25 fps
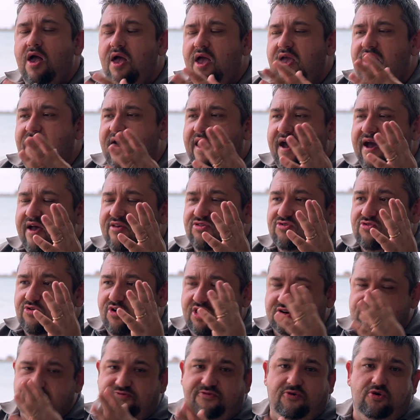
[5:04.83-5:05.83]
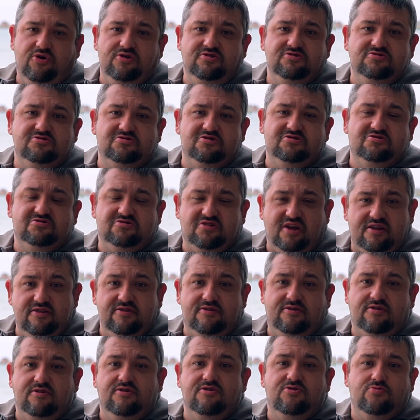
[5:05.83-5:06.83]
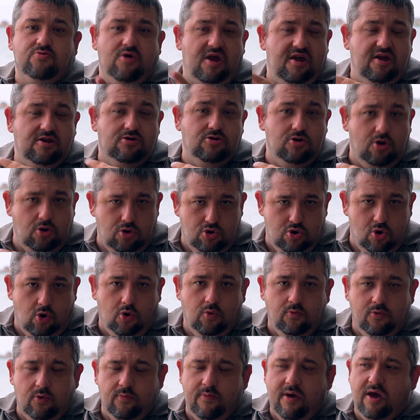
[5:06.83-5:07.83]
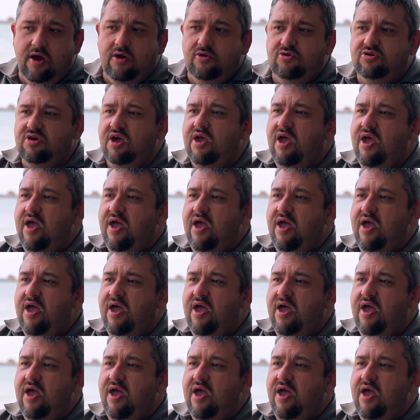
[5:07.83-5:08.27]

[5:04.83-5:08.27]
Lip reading: It has crash avoidance sensors in normal mode